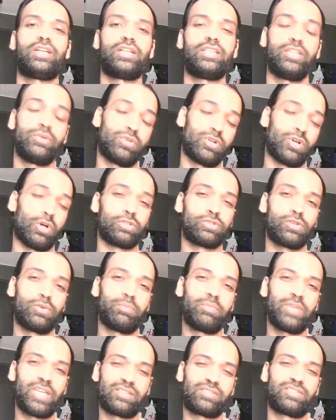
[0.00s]
They would also
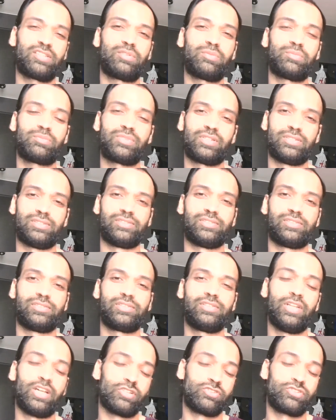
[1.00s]
make some
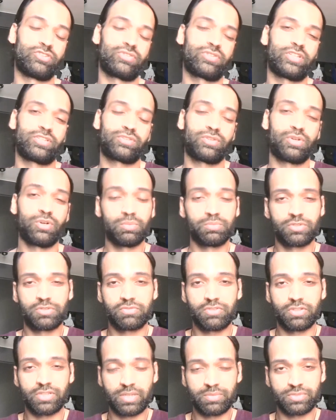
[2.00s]
luxurious homes
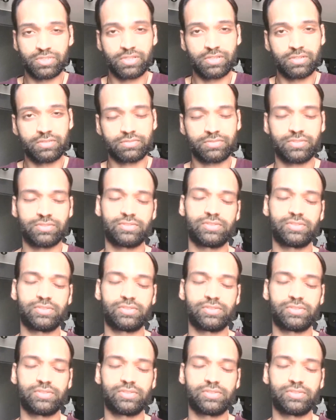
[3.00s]
for themselves,